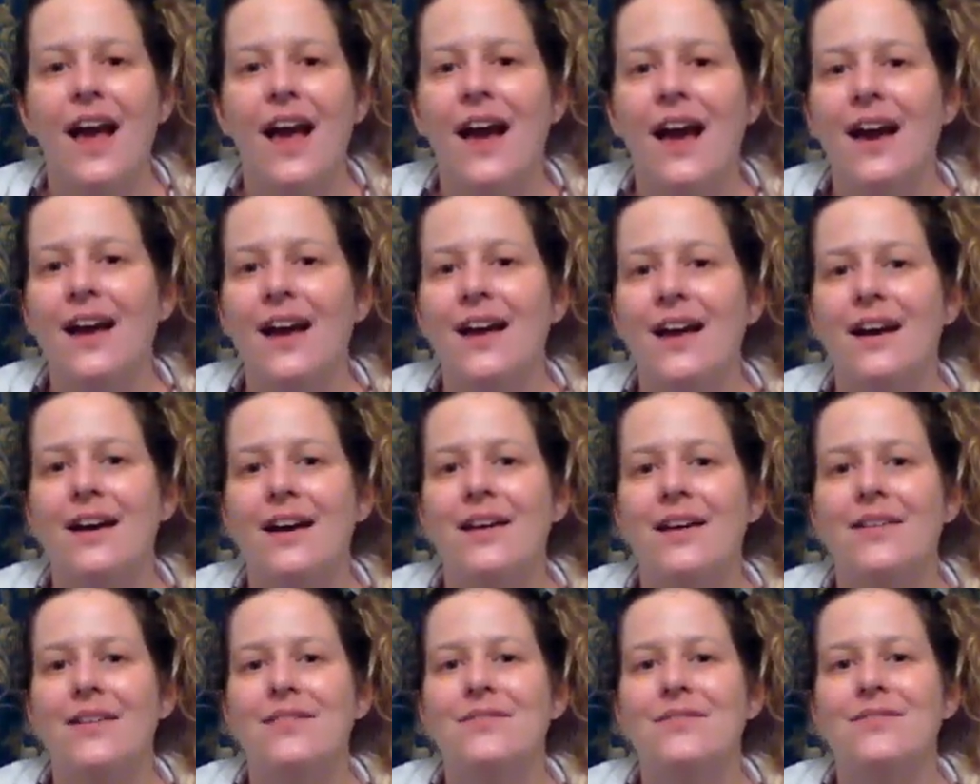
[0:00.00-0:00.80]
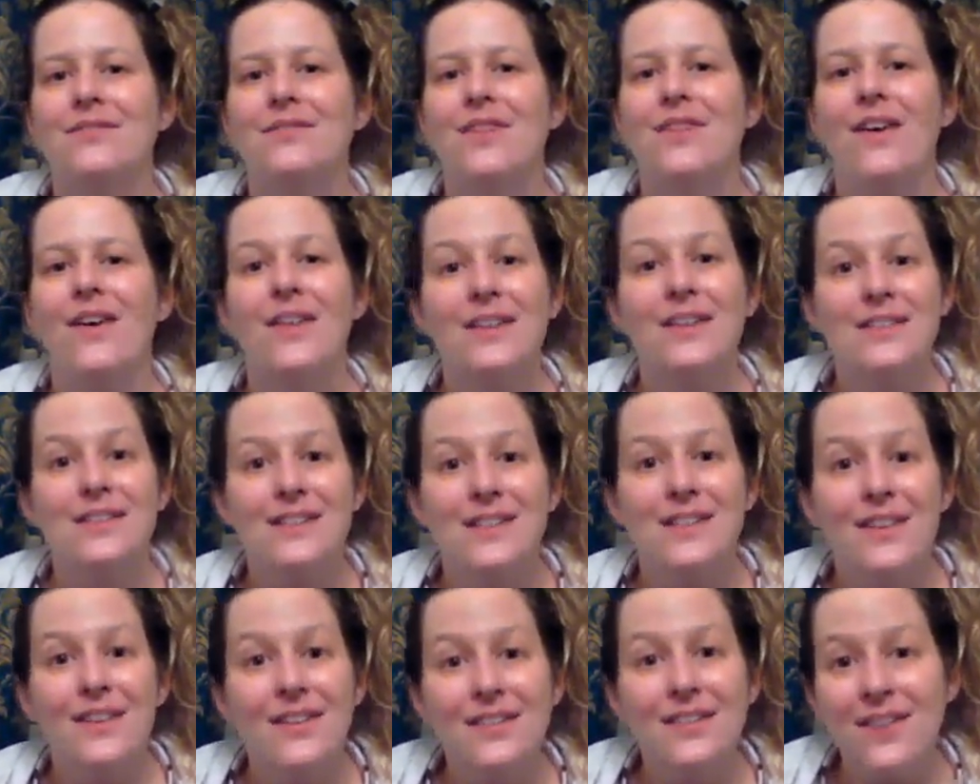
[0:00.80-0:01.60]
I
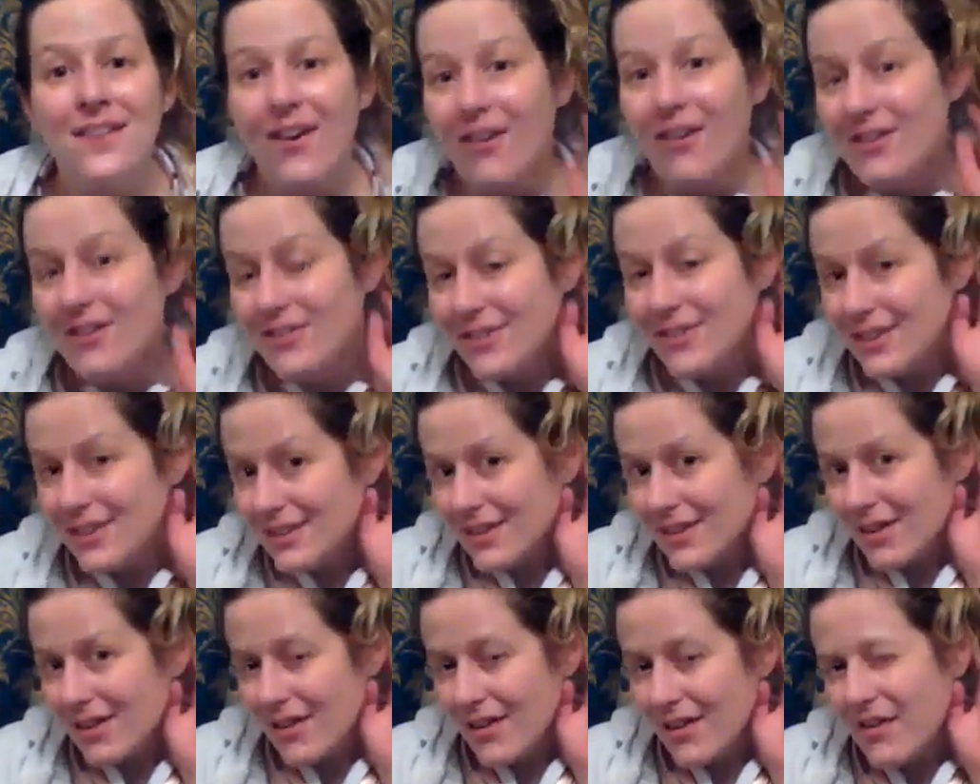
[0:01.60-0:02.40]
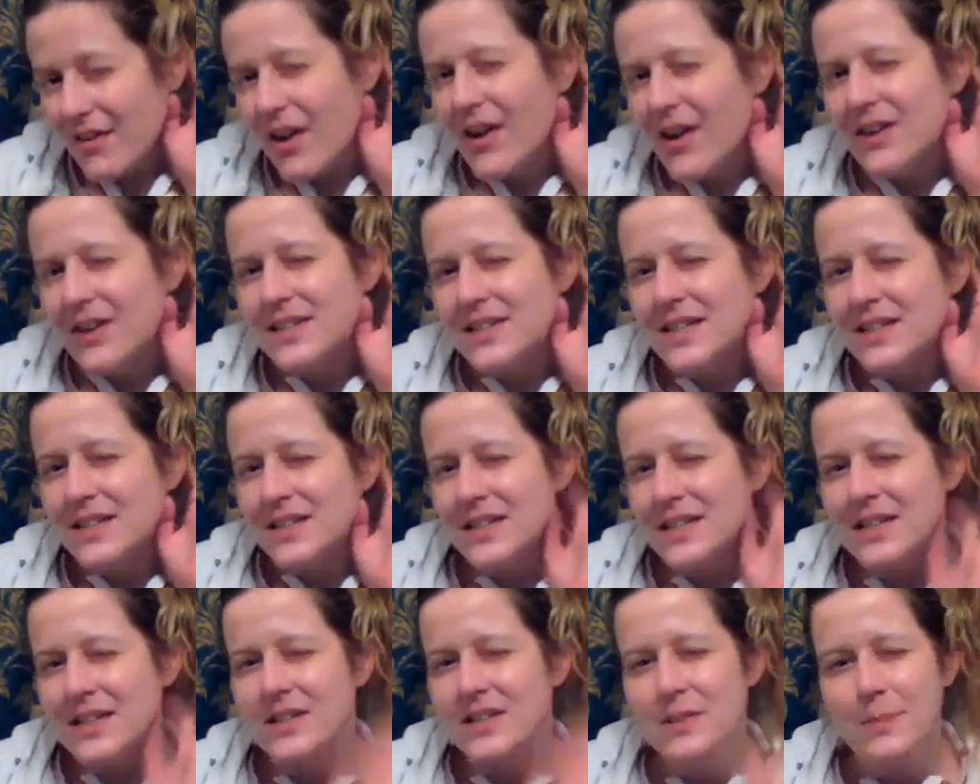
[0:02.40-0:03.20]
think I've heard
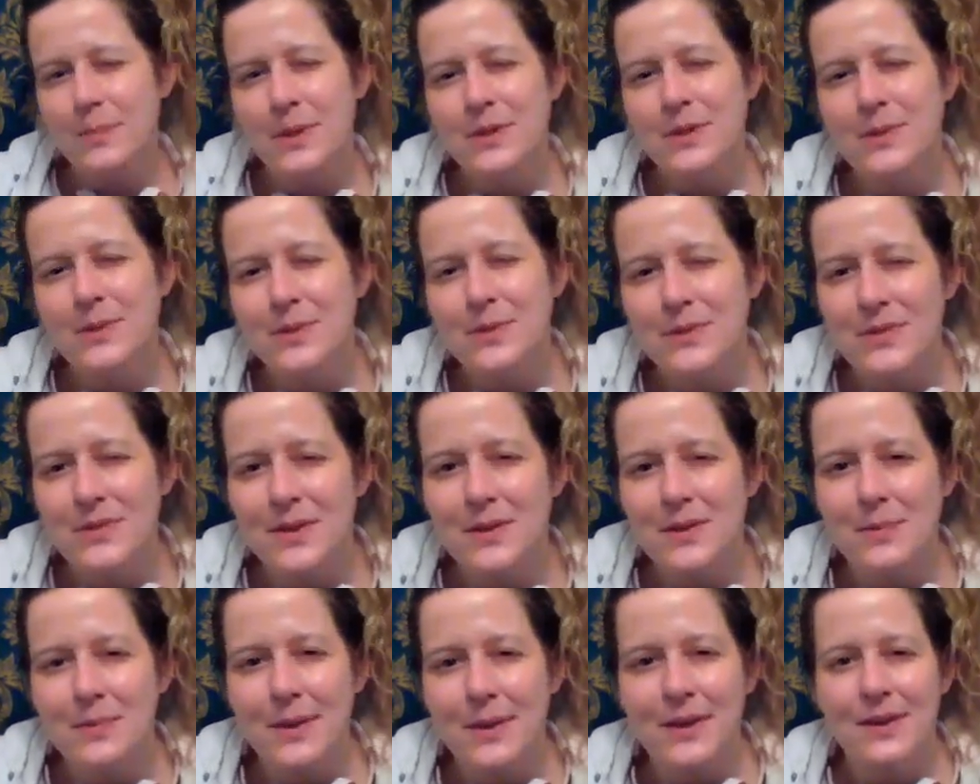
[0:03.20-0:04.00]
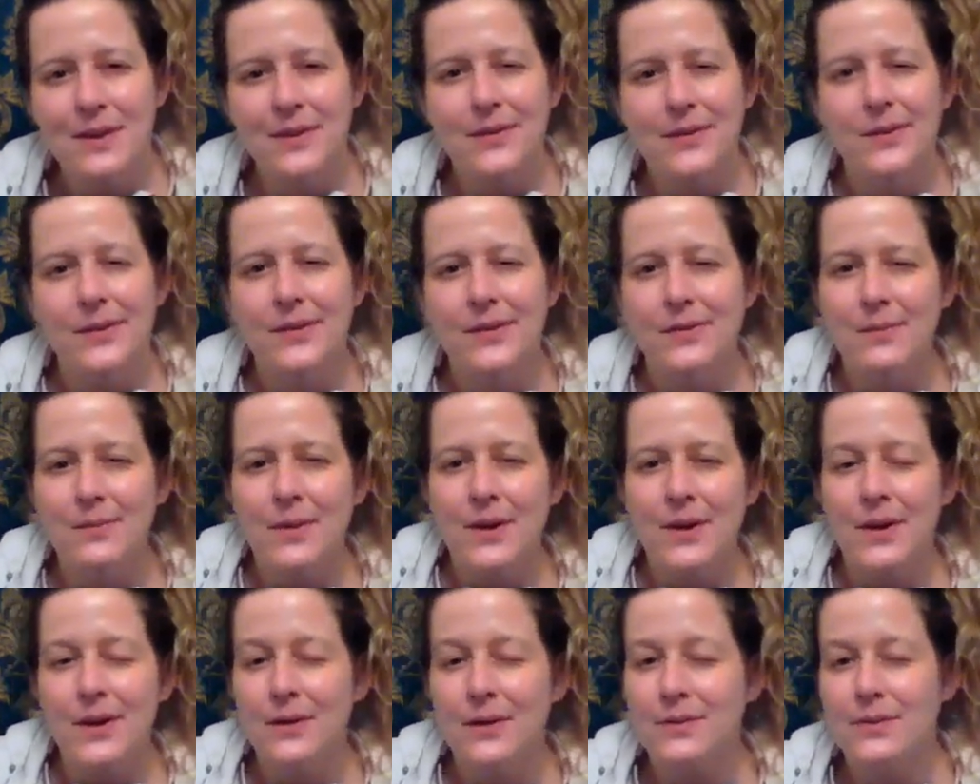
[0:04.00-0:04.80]
actually, I spoke to a friend about it, this
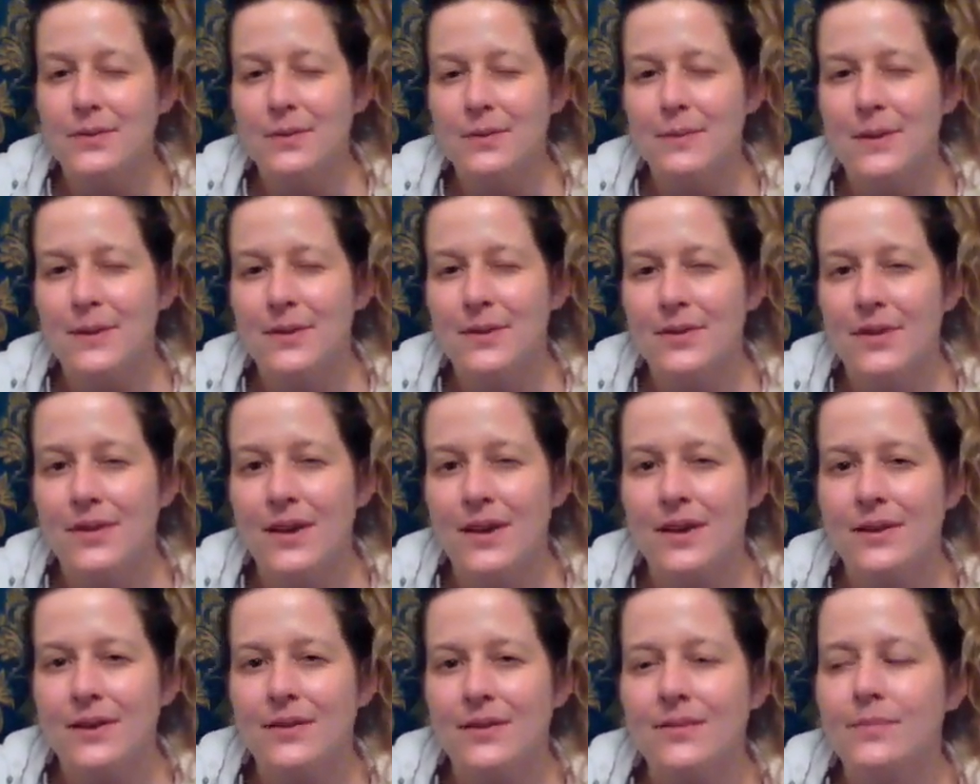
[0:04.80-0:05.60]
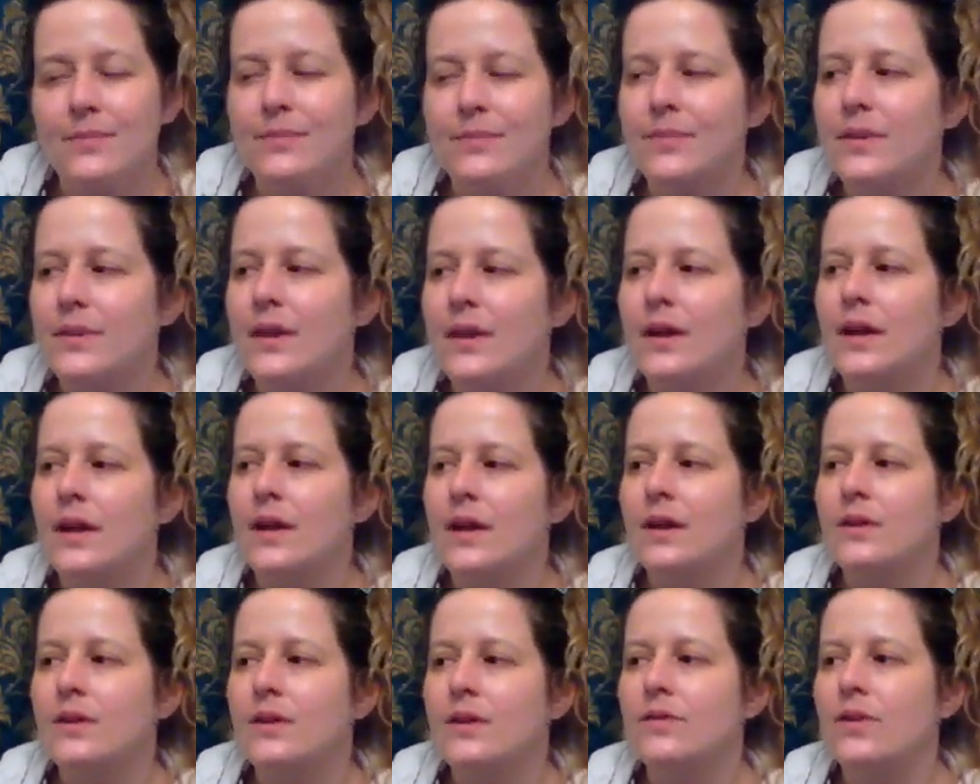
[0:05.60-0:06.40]
might actually be a thing.
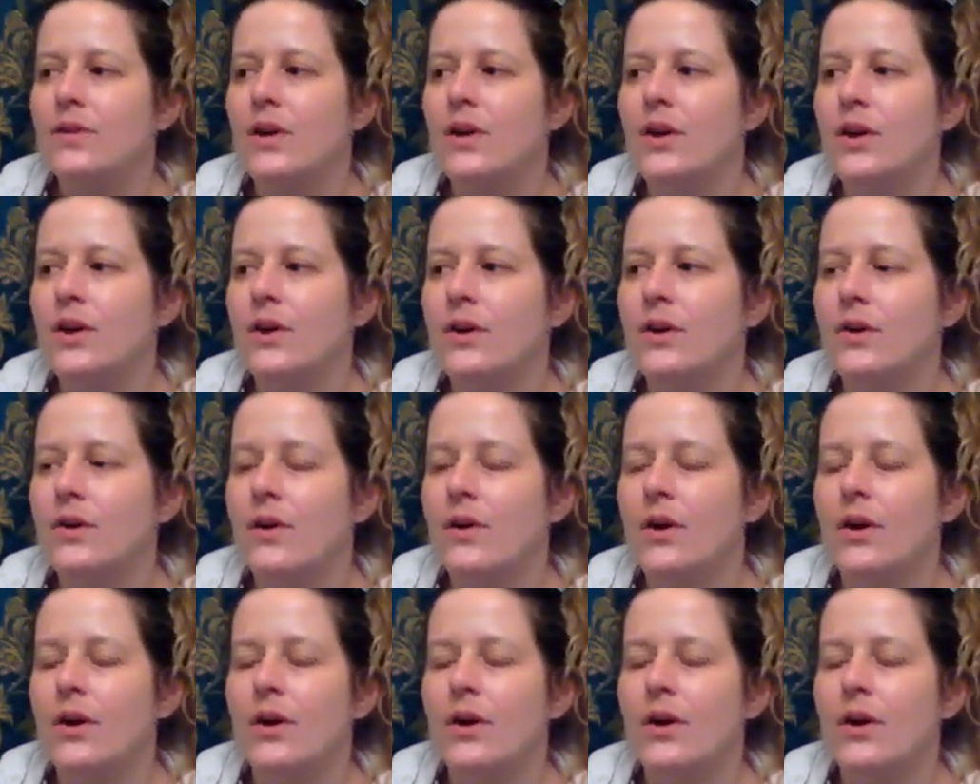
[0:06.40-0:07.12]
So